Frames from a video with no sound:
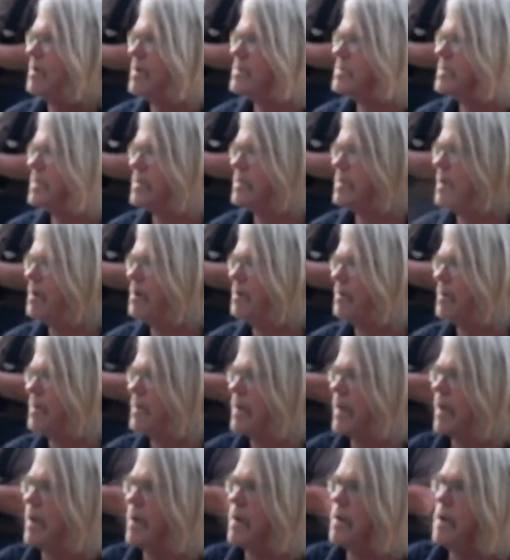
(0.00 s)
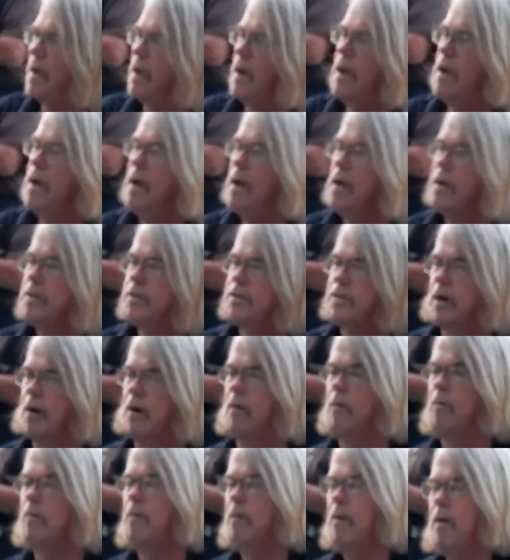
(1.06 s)
he said, no. And, and
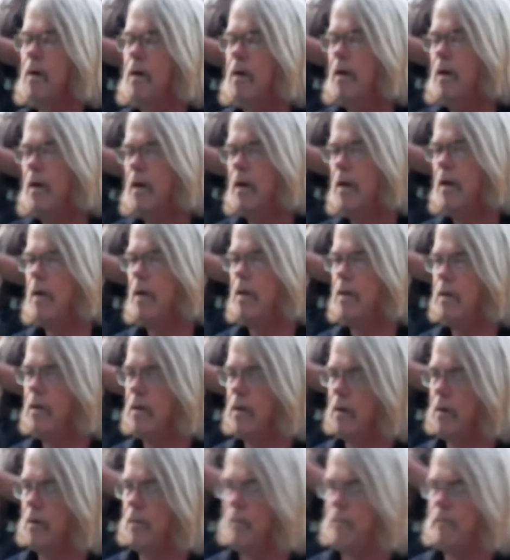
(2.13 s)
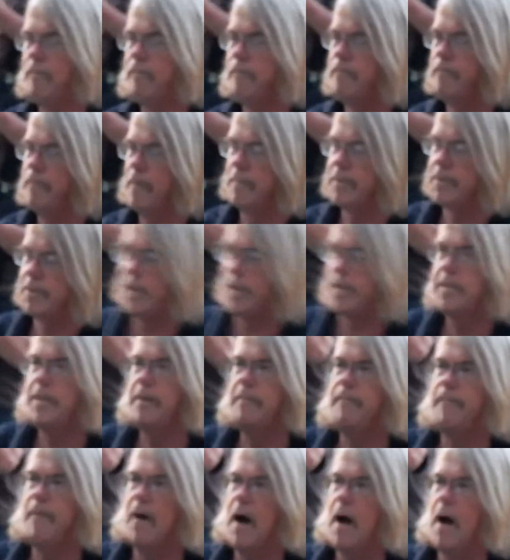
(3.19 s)
so, you know, from 65
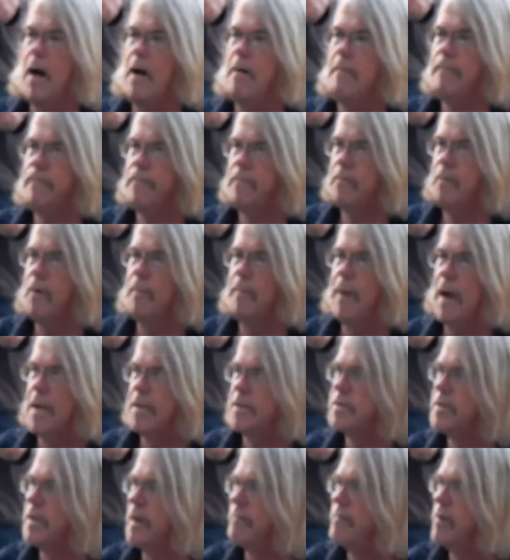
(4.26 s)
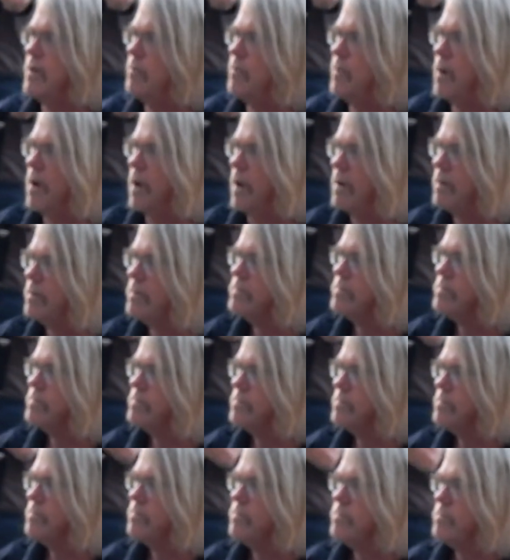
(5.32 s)
to about 71. Yep.
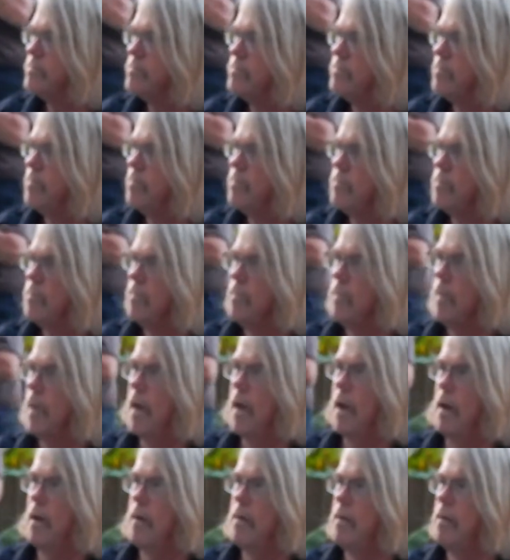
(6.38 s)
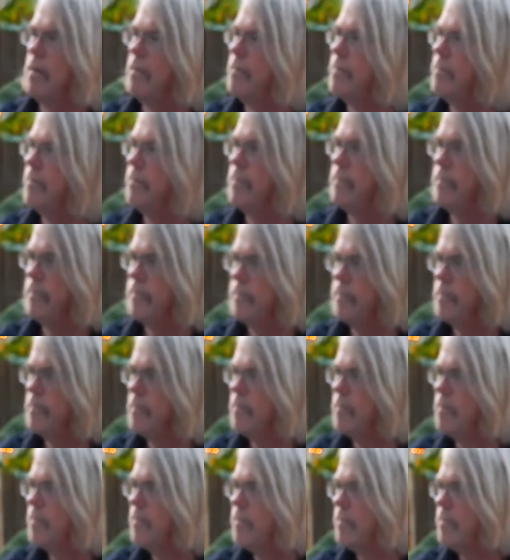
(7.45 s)
Yeah, we were around 65,
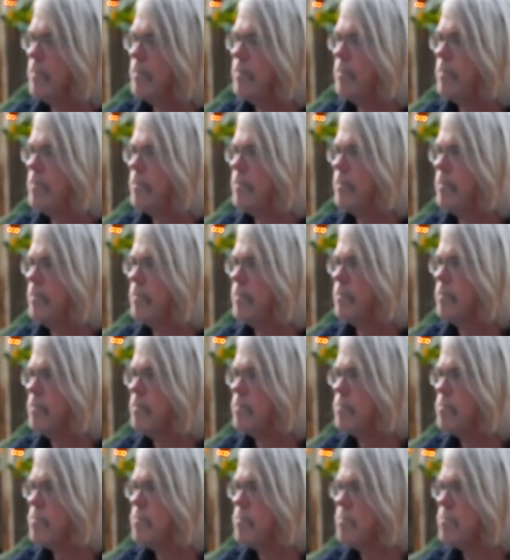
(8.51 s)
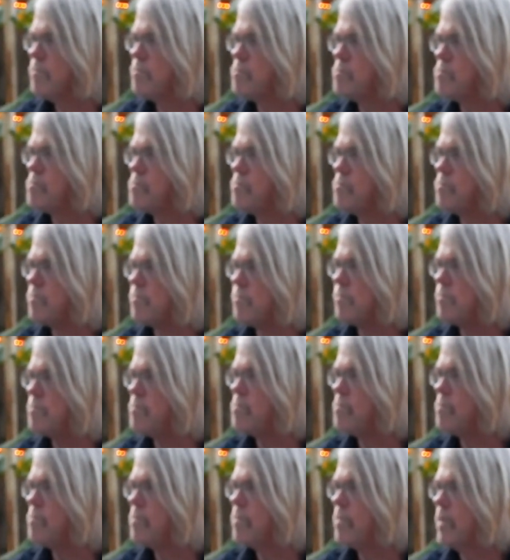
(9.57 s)
68. I, went, I went over to Europe,
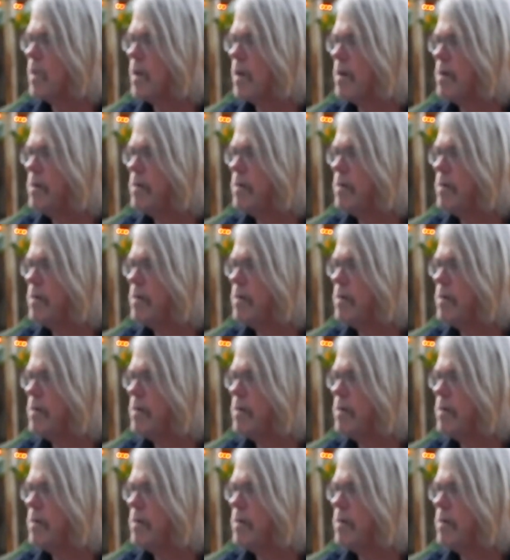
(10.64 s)
London,